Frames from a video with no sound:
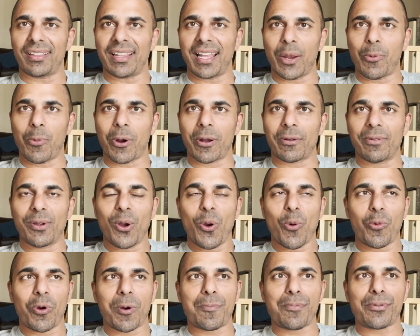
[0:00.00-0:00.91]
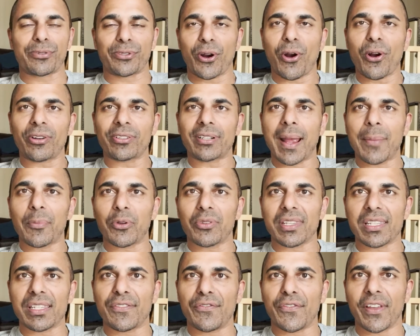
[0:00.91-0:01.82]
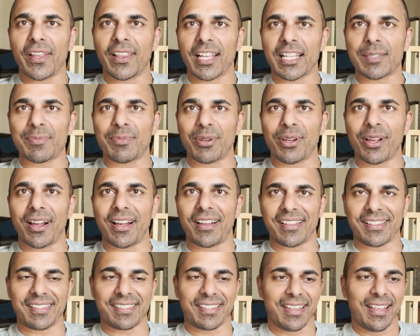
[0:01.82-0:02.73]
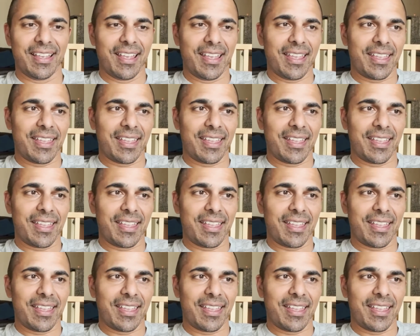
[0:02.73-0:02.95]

Like we're programmed with these feelings because,